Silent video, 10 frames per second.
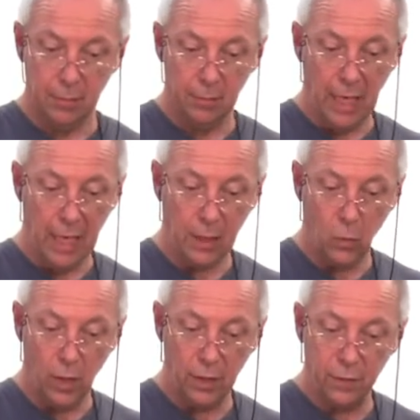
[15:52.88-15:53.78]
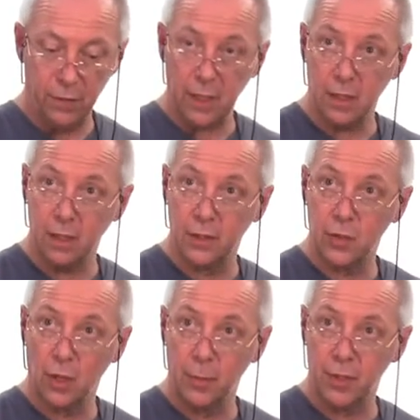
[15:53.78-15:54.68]
mark where the feet of the
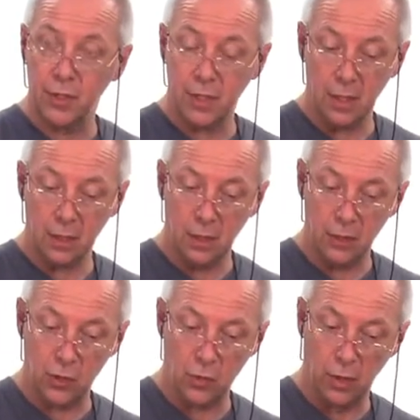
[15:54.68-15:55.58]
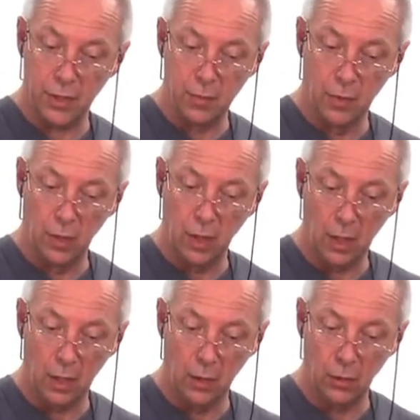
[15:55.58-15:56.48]
tripod sit and just drill a small
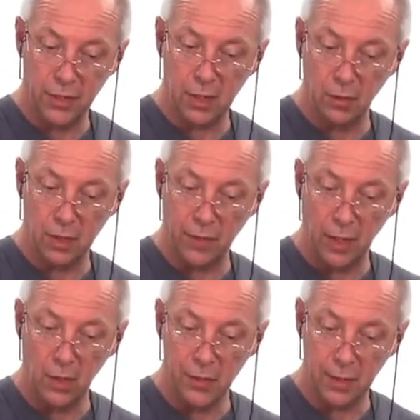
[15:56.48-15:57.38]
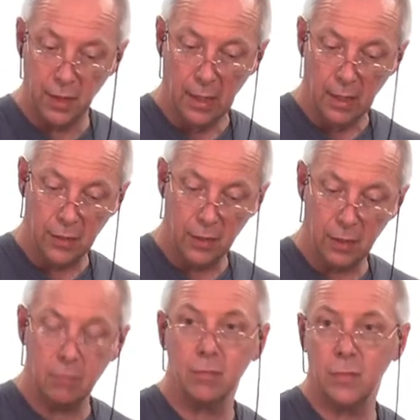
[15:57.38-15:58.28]
hole or a series of holes and
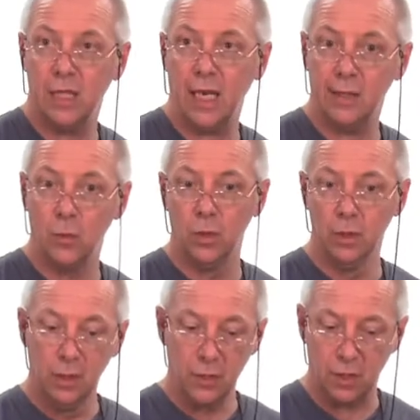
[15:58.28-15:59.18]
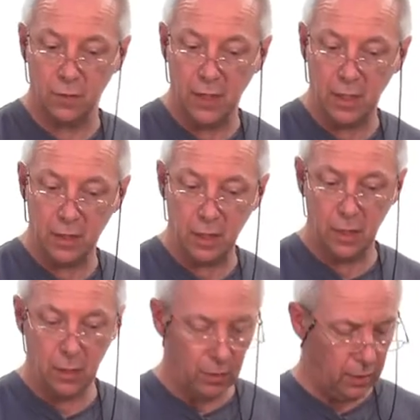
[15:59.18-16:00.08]
just dig out the wood so the feet can sit
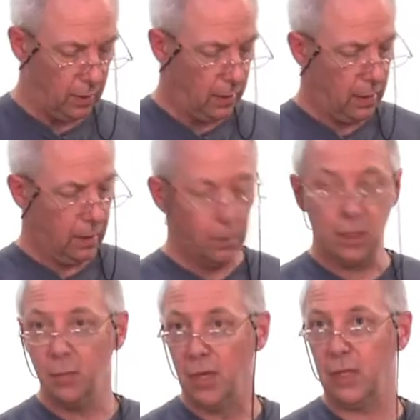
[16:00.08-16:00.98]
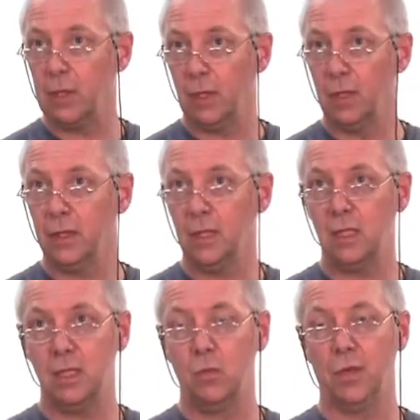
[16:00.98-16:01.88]
into it. You can buy something like this.
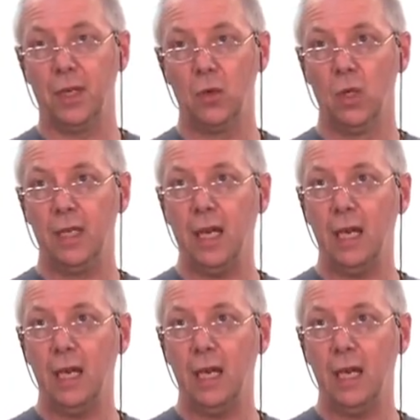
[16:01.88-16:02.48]
This is what they call an